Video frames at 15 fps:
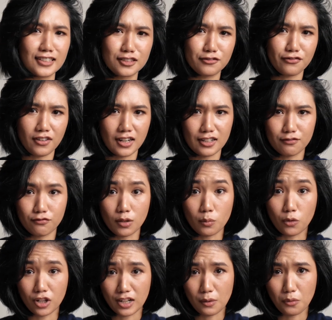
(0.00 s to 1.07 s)
it's far
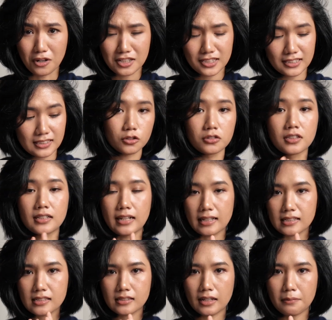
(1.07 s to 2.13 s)
from what I wanted. So the
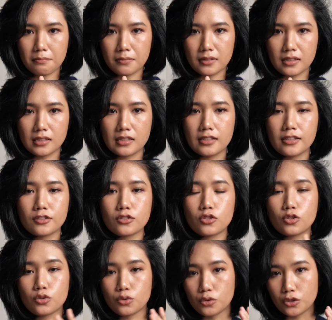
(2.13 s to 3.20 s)
next step is
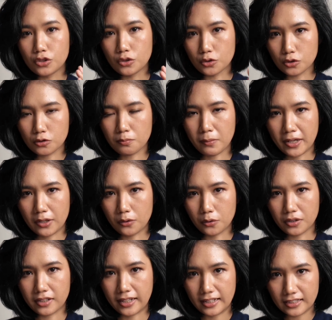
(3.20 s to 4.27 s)
to use my
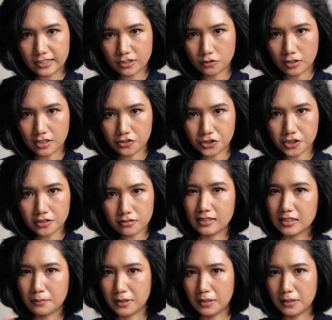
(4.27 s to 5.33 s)
own data structure.
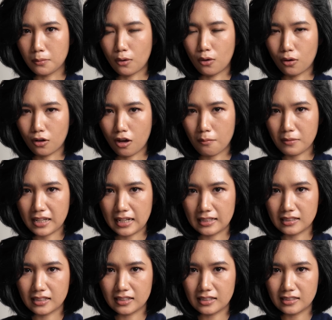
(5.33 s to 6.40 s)
It's a more
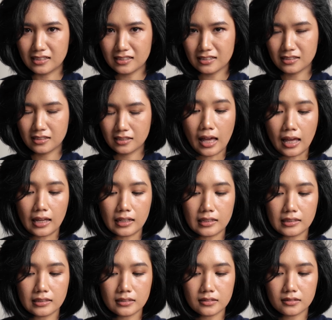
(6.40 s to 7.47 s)
complicated than this.
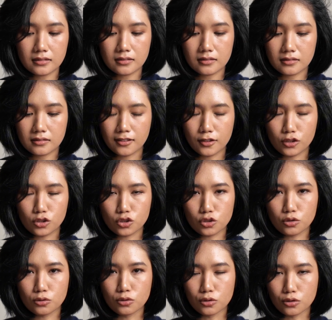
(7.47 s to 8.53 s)
And
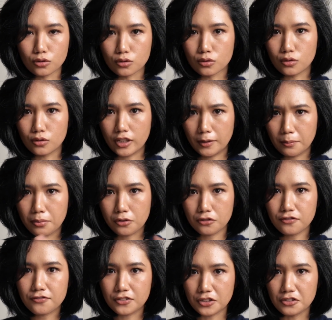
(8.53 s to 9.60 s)
to
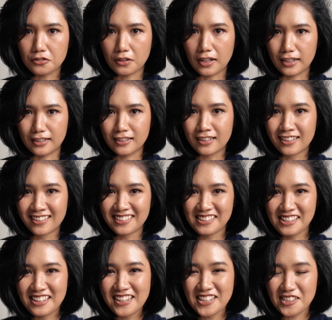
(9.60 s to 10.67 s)
improve the UI
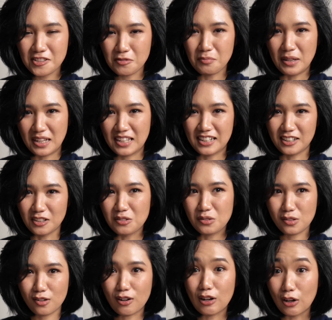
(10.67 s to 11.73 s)
to make it look
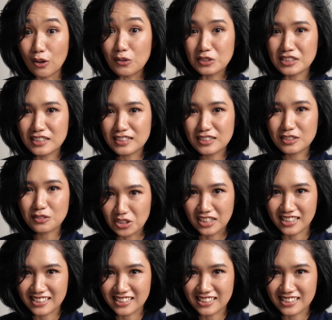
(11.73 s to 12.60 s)
closer to the